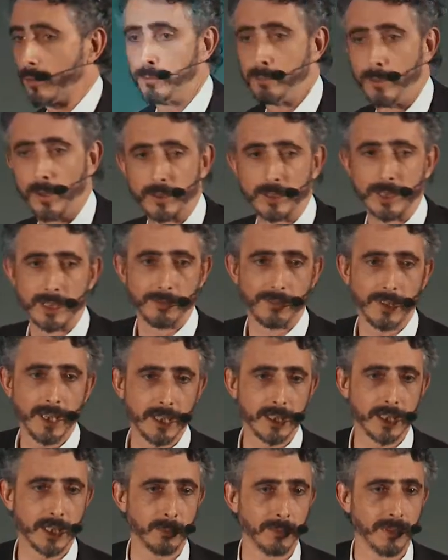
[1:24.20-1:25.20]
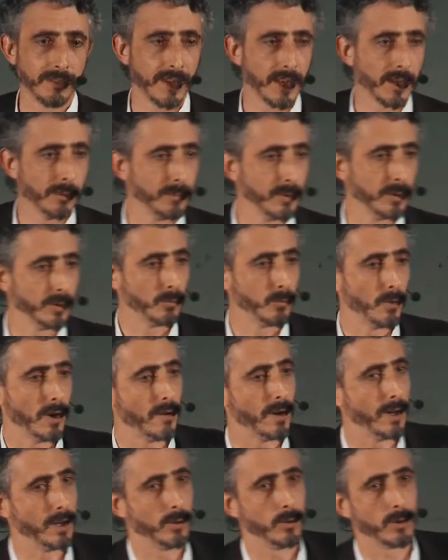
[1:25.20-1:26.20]
of Positive Leadership Development,
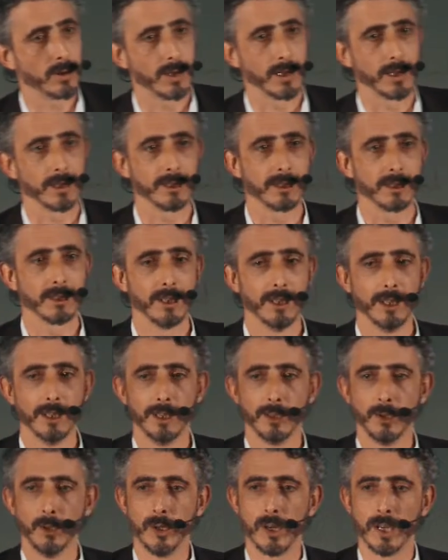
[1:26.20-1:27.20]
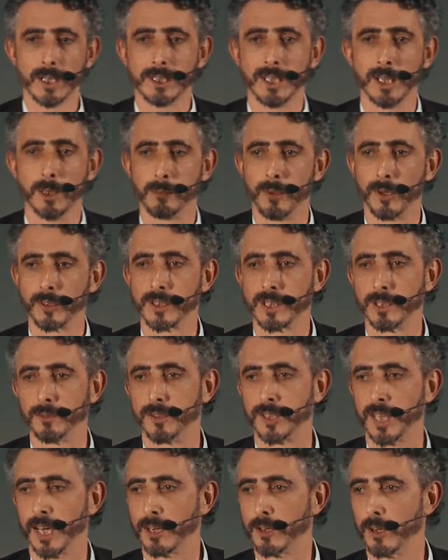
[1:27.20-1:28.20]
where I look at uniting positive
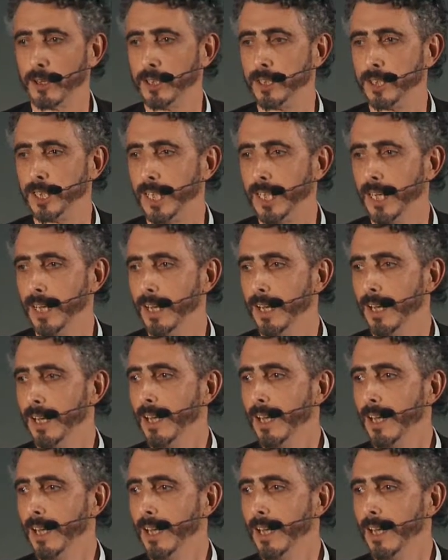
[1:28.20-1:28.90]
psychology